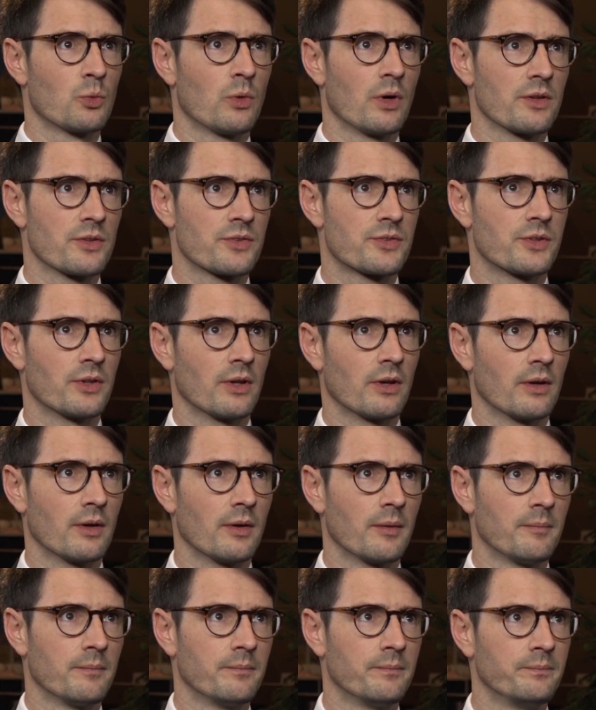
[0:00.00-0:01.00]
was
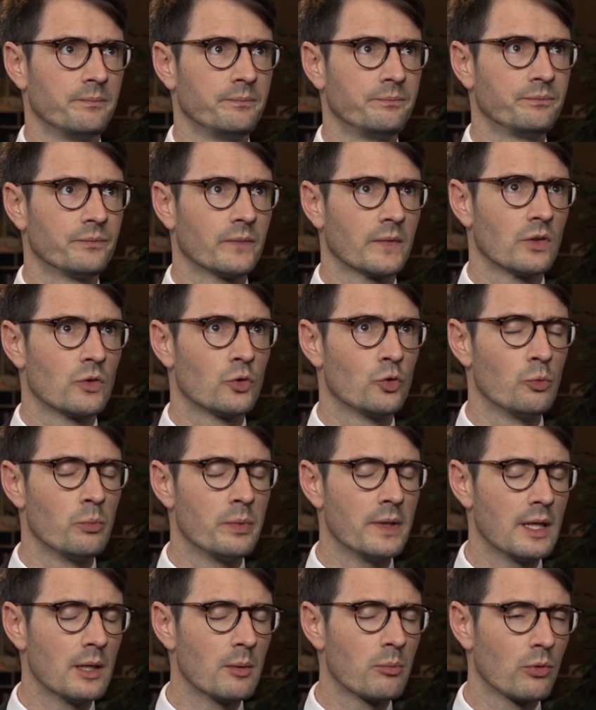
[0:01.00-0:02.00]
to
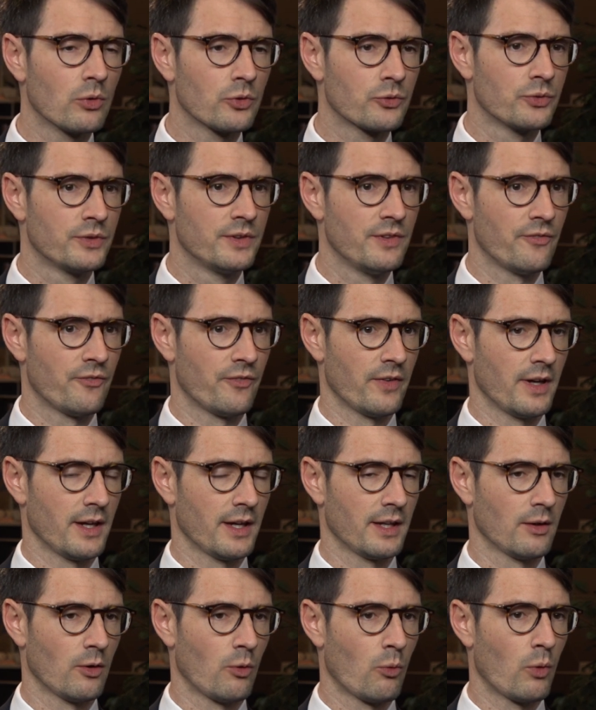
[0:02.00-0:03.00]
be able to
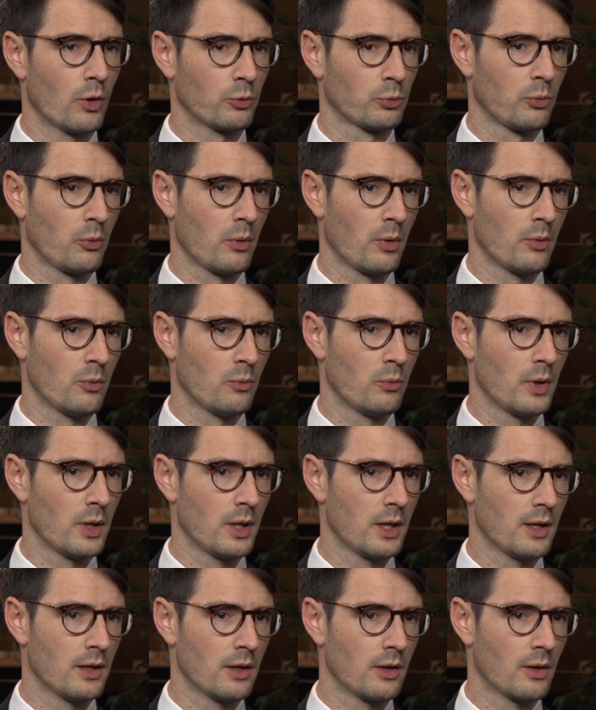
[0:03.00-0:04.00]
define what
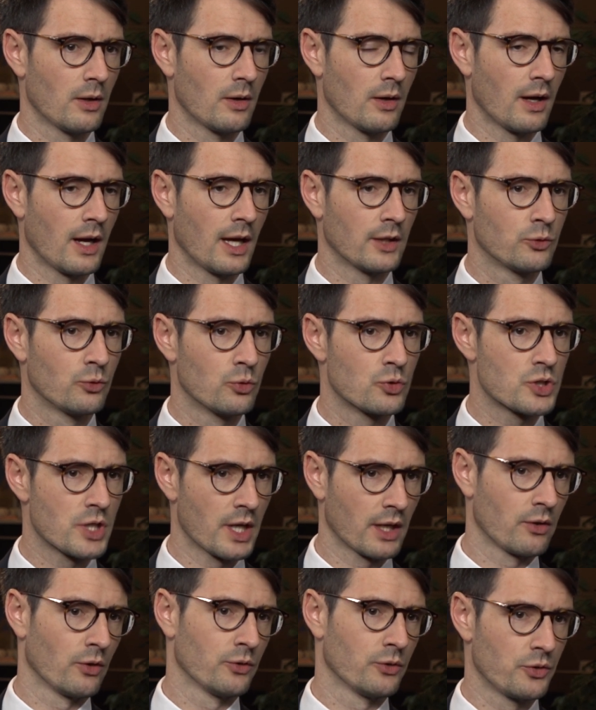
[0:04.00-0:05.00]
we had to
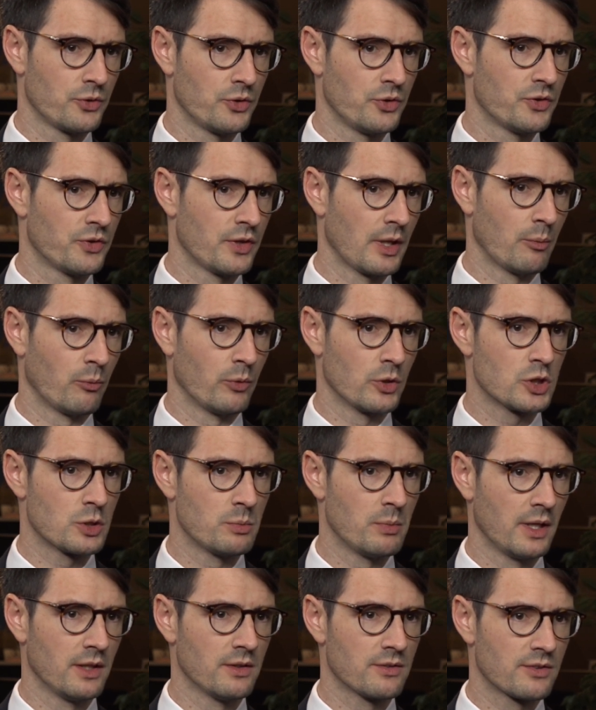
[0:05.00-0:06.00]
check on the system,
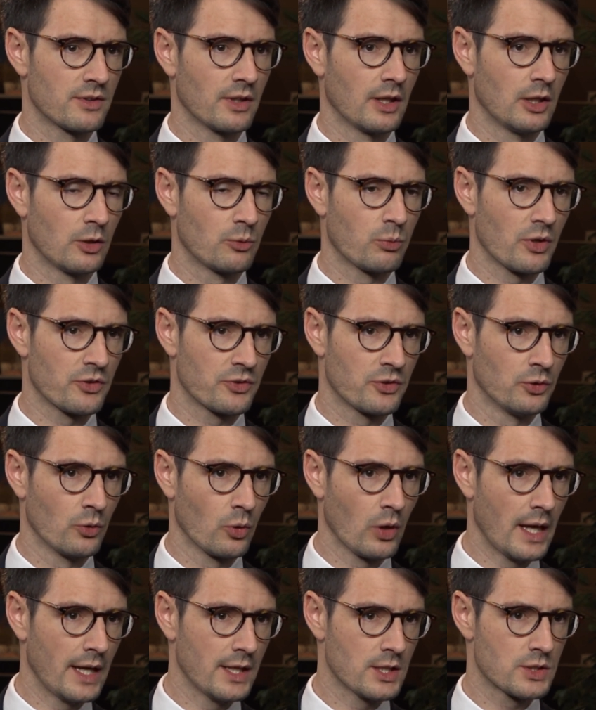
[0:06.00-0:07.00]
which means, and it was the
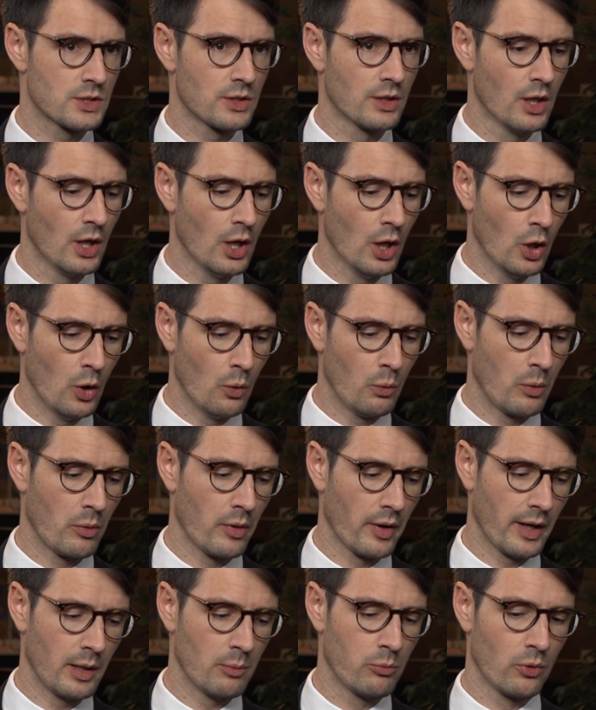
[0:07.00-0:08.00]
knowledge we
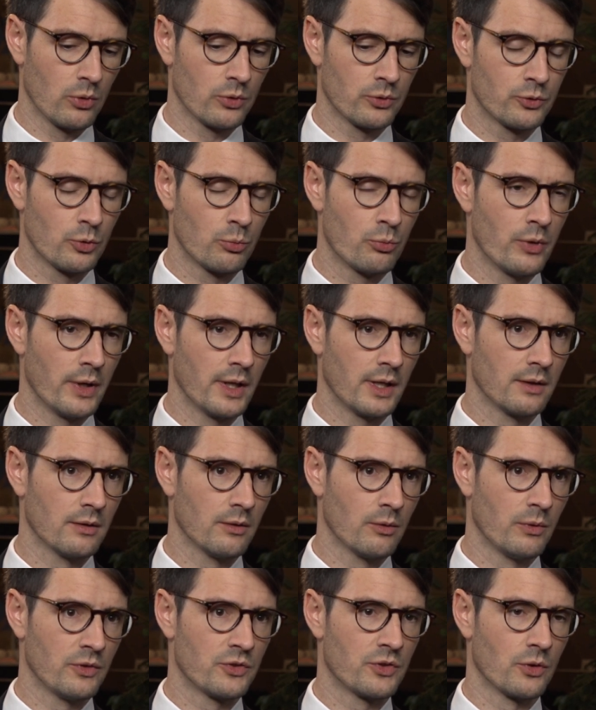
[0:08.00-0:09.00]
were able to bring
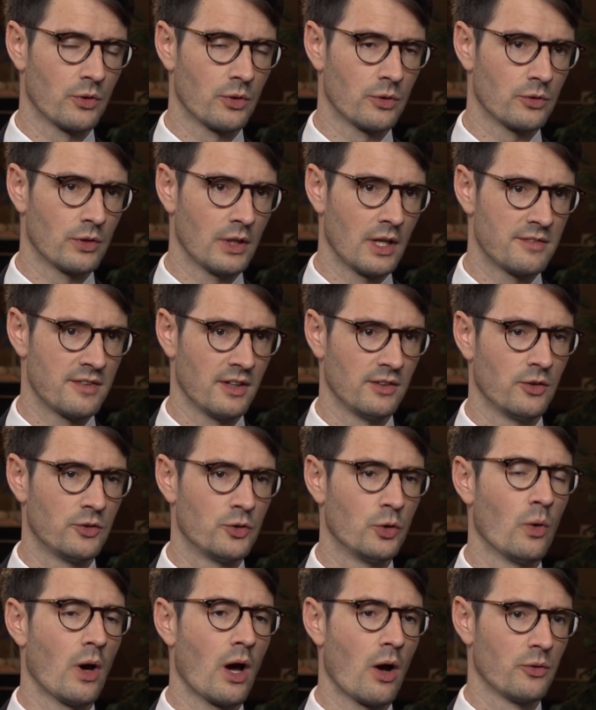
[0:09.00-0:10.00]
with the, let's say, the
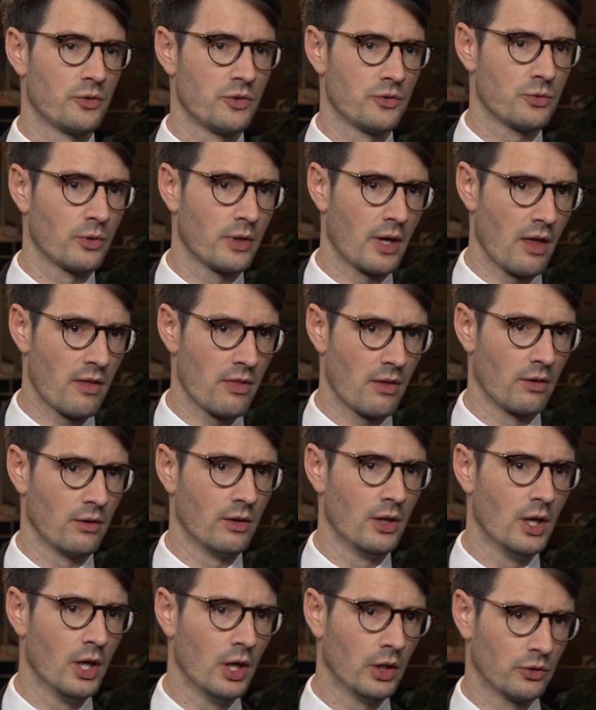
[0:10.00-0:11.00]
two houses together.
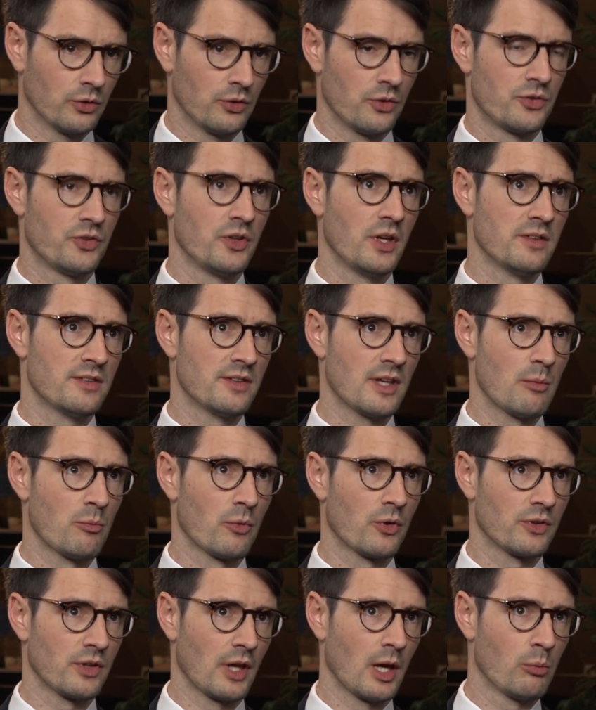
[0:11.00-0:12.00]
So the CSM
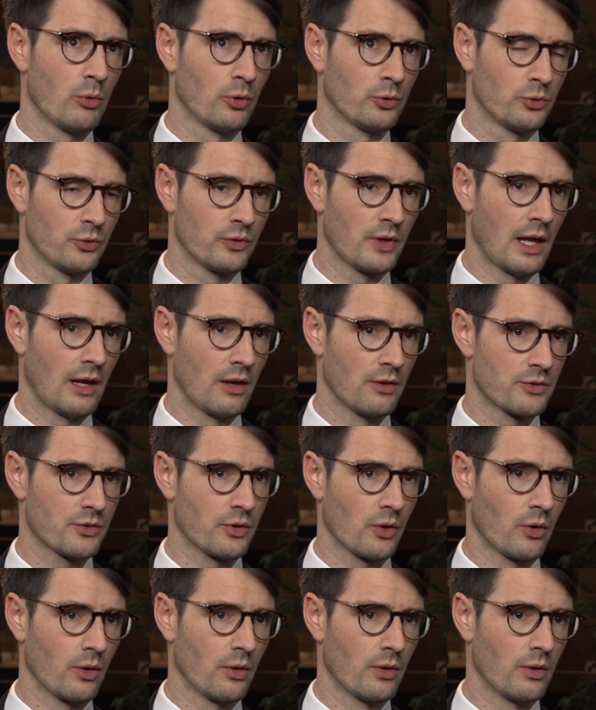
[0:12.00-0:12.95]
was able to tell us